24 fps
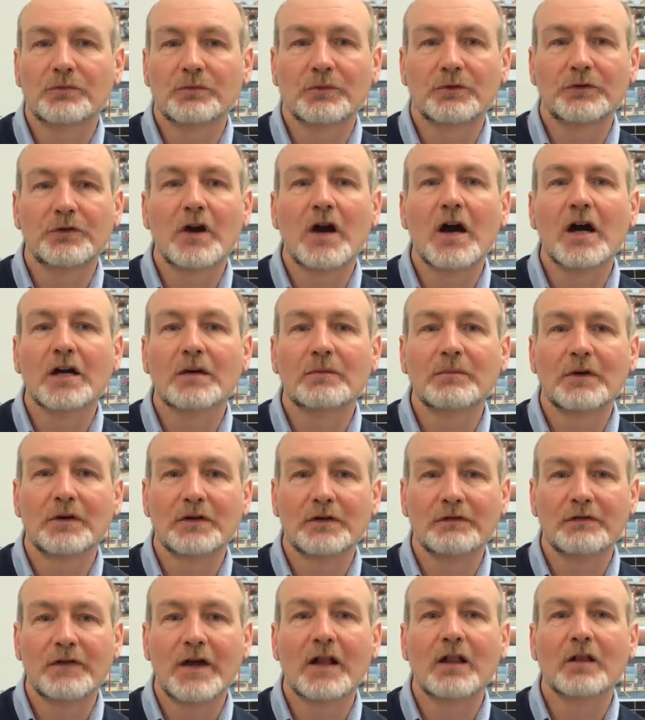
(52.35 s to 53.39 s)
We'll talk about
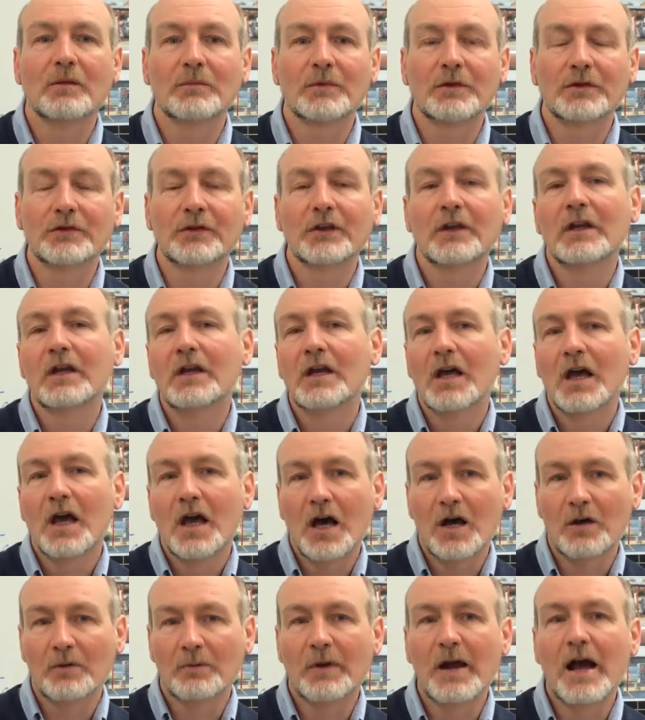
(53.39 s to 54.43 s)
developments
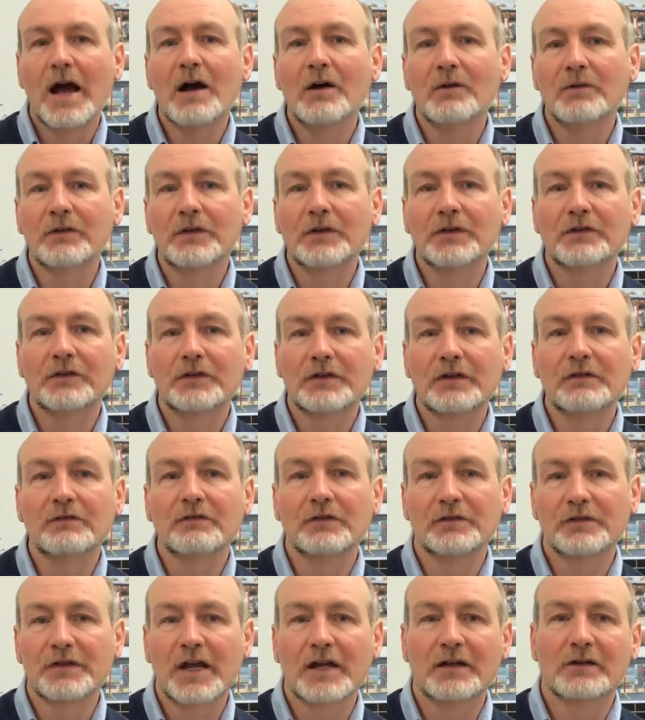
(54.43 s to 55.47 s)
around these
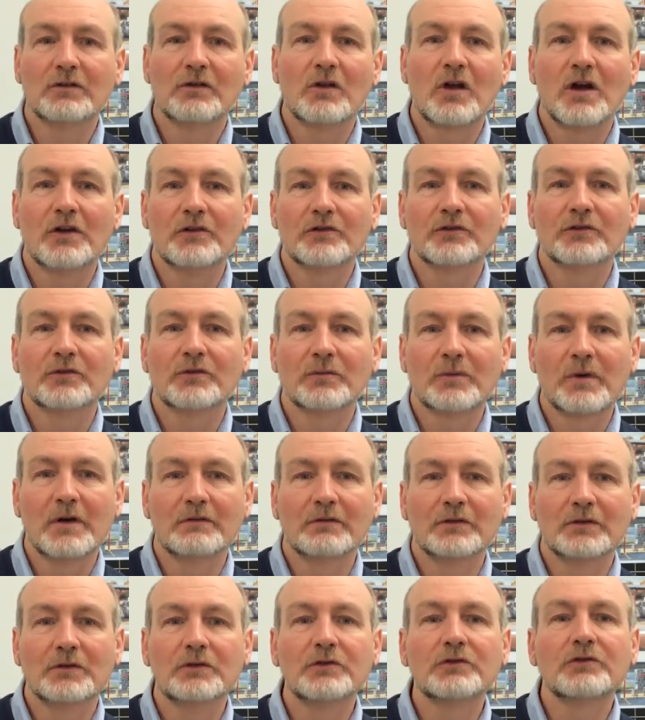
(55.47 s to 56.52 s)
different technological
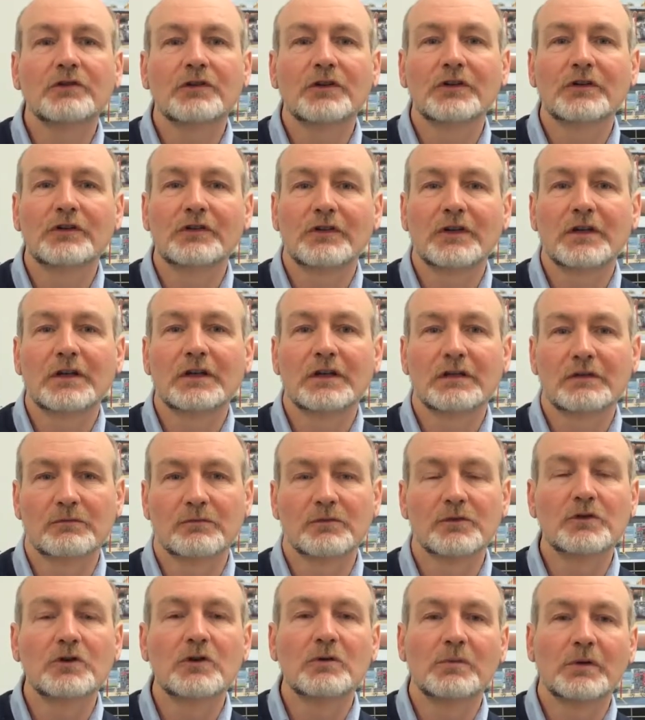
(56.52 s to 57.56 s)
revolutions in
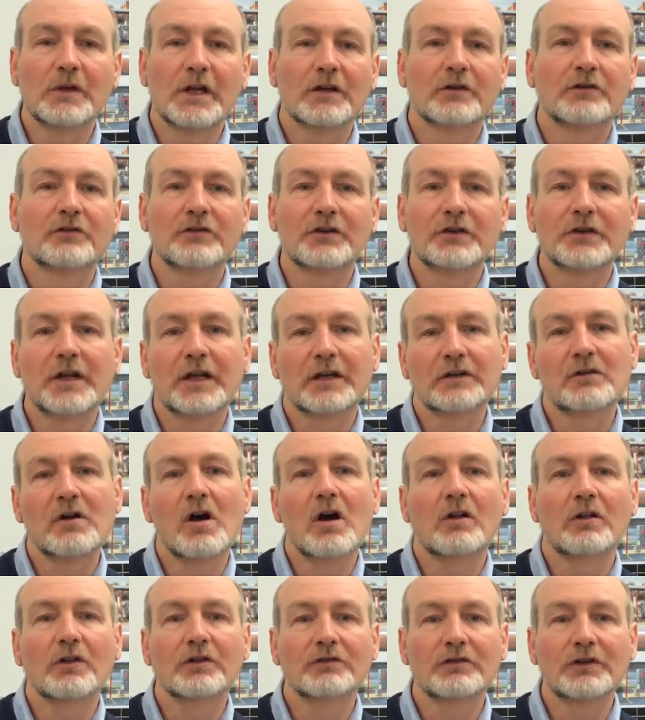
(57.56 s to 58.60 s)
renewable energy
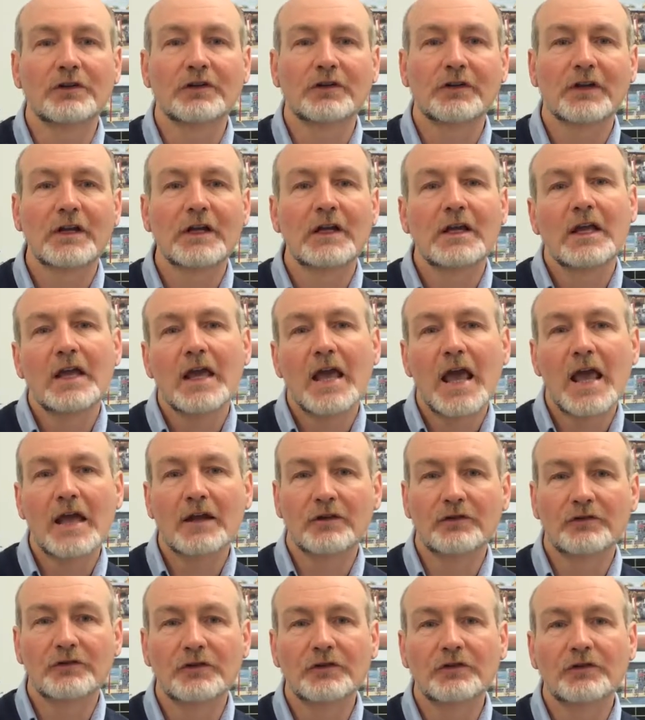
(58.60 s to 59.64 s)
technologies,
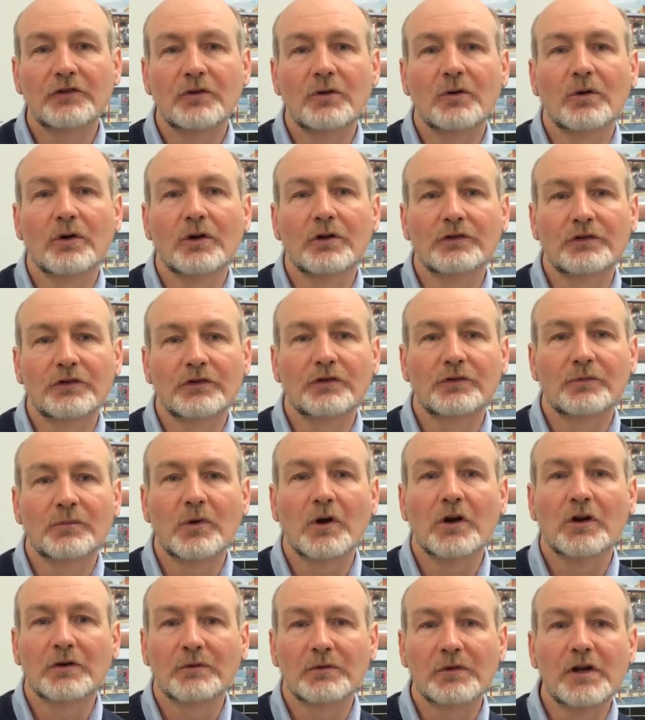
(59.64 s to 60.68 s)
energy storage and
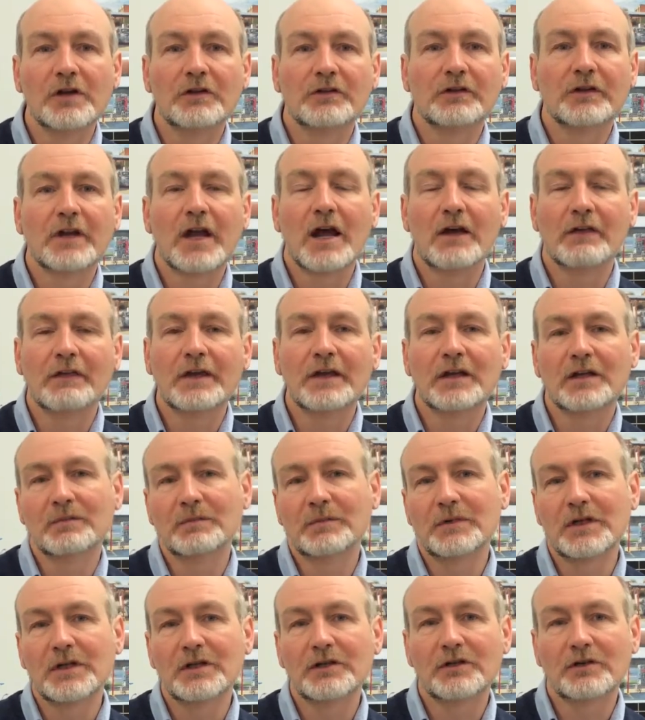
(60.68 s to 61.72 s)
smart grids, and how they can
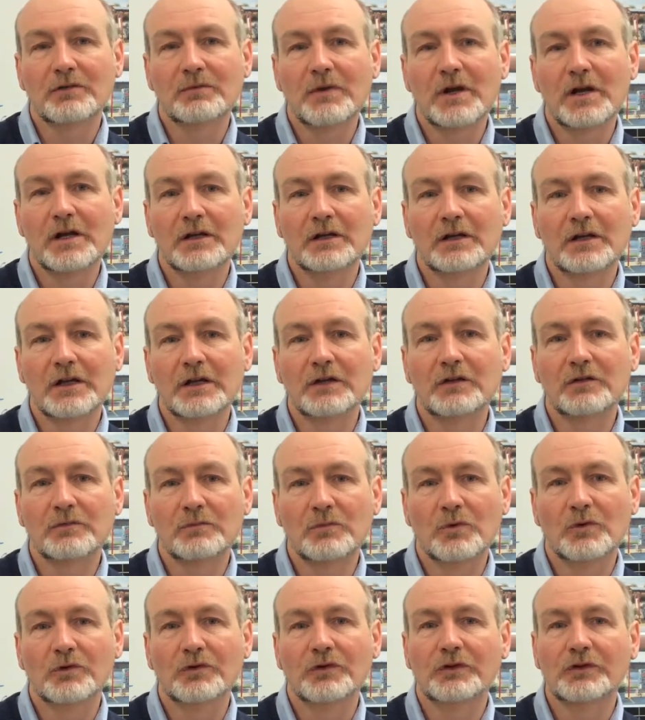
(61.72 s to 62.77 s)
be integrated into
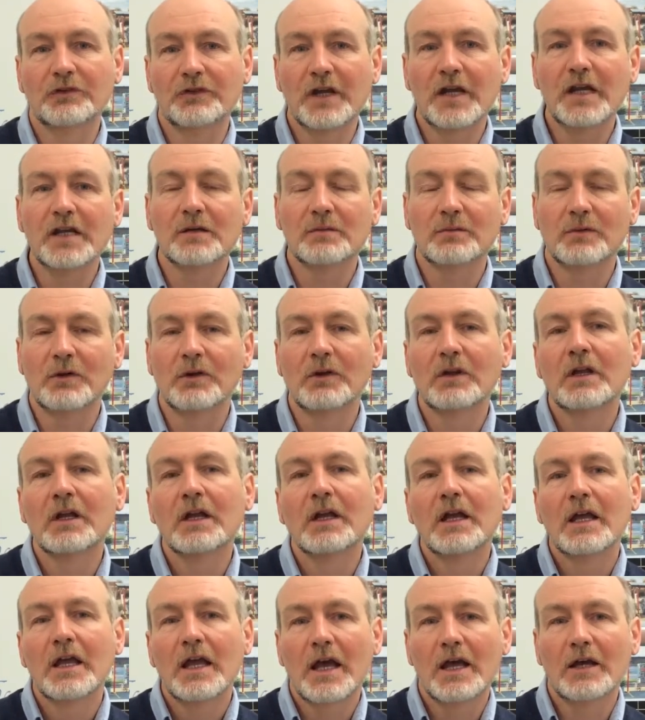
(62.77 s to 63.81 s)
more sustainable
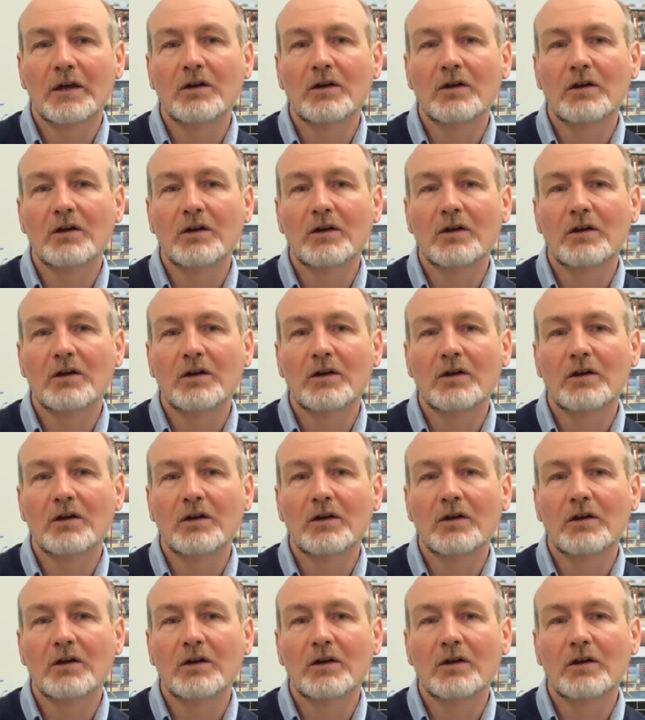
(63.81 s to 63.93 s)
and